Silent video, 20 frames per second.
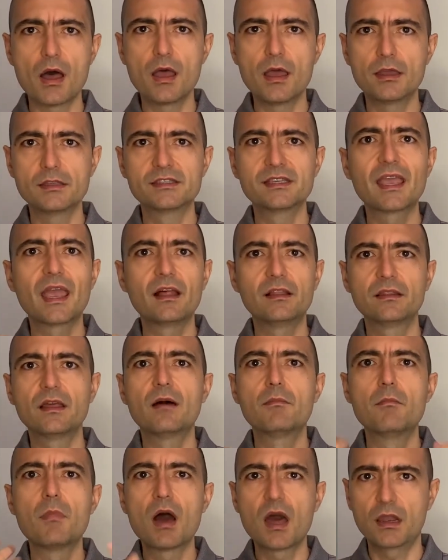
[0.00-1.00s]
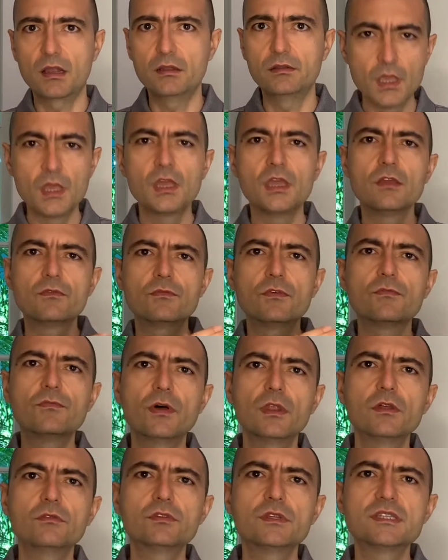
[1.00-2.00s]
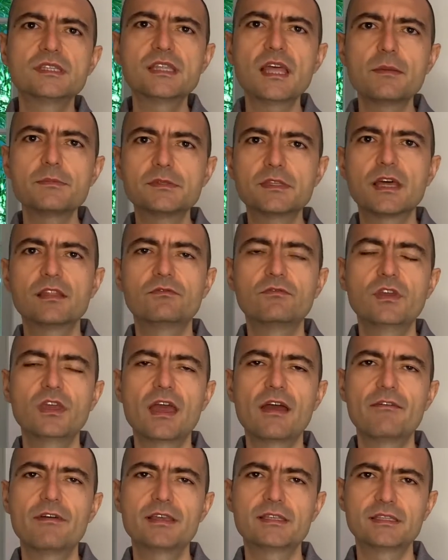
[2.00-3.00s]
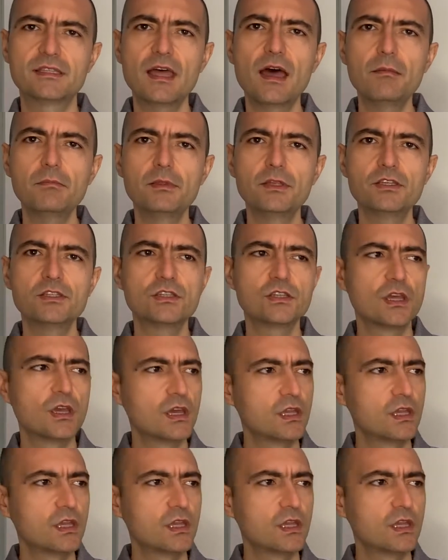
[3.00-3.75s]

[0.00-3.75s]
scaled-down model. If we follow the steps that we have established,